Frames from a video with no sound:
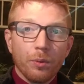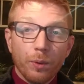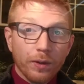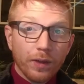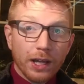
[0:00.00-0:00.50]

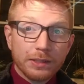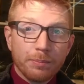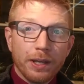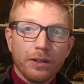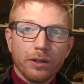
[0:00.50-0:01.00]
will not
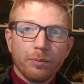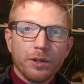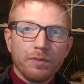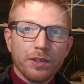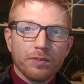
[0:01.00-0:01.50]
depend on
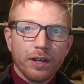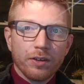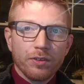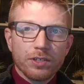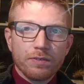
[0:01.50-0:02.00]
previous
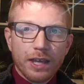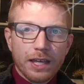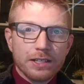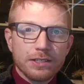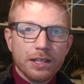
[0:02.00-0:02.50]
values of
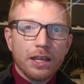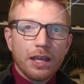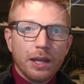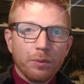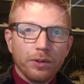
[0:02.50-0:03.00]
x
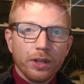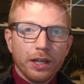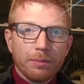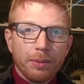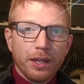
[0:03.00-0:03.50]
and will
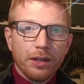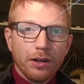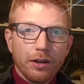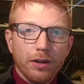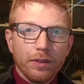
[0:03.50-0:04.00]
not depend
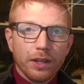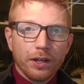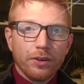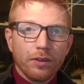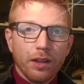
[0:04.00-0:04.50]
on the
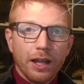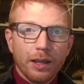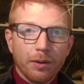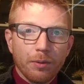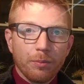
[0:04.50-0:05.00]

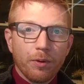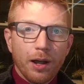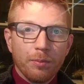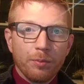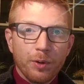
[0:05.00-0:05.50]
underlying
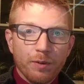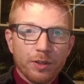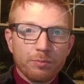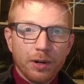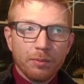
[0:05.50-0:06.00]

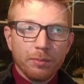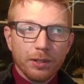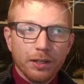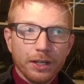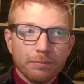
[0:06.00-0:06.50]
previous
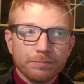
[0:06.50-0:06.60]
probability.